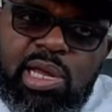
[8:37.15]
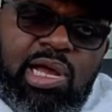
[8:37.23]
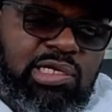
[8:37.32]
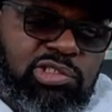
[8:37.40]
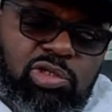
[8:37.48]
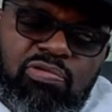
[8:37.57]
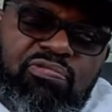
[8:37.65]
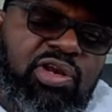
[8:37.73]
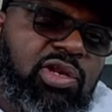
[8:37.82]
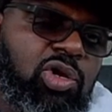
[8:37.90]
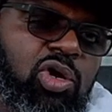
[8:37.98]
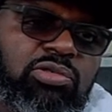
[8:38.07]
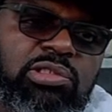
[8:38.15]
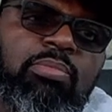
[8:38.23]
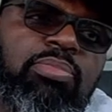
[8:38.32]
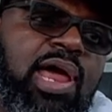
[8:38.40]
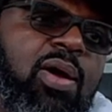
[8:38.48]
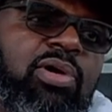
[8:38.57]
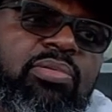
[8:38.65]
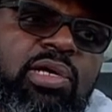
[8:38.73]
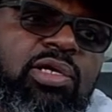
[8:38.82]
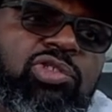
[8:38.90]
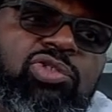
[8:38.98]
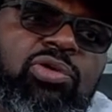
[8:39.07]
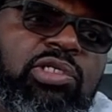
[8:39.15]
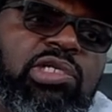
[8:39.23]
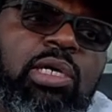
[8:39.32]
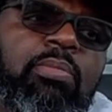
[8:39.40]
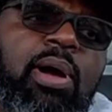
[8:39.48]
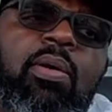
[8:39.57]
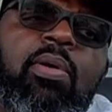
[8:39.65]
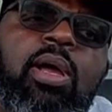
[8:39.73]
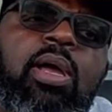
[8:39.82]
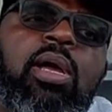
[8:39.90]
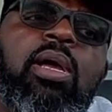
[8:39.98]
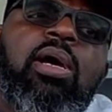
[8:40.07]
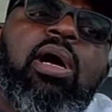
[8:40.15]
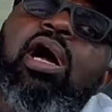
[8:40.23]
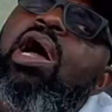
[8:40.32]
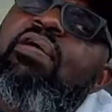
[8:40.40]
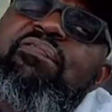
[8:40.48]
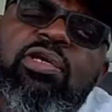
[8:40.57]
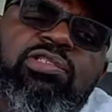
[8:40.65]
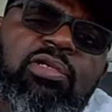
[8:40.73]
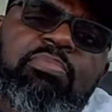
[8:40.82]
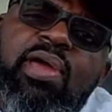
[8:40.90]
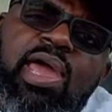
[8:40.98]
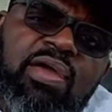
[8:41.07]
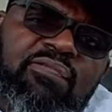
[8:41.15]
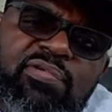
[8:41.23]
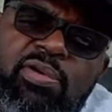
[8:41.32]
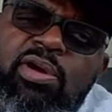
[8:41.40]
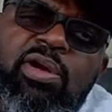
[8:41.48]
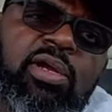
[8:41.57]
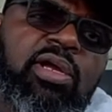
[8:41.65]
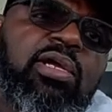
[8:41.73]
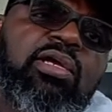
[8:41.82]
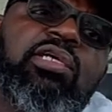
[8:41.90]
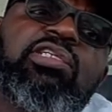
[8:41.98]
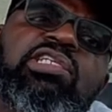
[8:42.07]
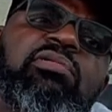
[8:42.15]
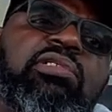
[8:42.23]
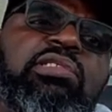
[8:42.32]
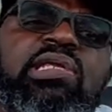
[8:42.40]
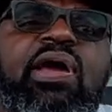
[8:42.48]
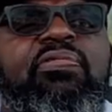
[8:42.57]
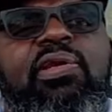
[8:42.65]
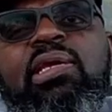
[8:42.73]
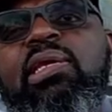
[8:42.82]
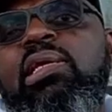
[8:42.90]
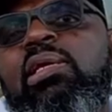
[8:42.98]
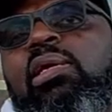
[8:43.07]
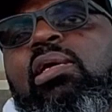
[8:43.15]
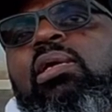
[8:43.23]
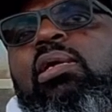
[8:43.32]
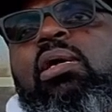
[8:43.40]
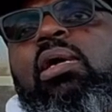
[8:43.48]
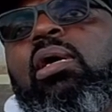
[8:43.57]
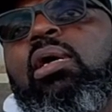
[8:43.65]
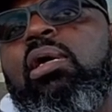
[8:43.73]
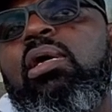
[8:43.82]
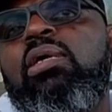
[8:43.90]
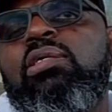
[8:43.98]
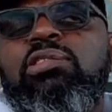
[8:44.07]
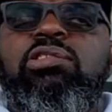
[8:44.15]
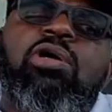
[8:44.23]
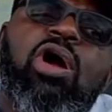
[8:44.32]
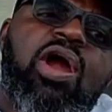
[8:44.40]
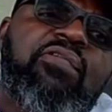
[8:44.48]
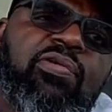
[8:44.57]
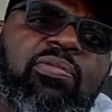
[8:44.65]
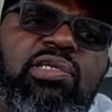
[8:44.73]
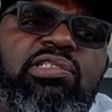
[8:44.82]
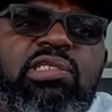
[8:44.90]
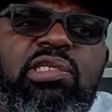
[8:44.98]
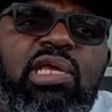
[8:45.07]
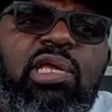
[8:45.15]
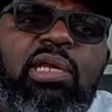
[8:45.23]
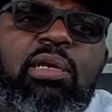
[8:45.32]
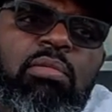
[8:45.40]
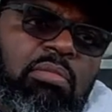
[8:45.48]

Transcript: I saw a video of some black woman in the jury talking about, I felt so bad for her because she was definitely sorry for what she did.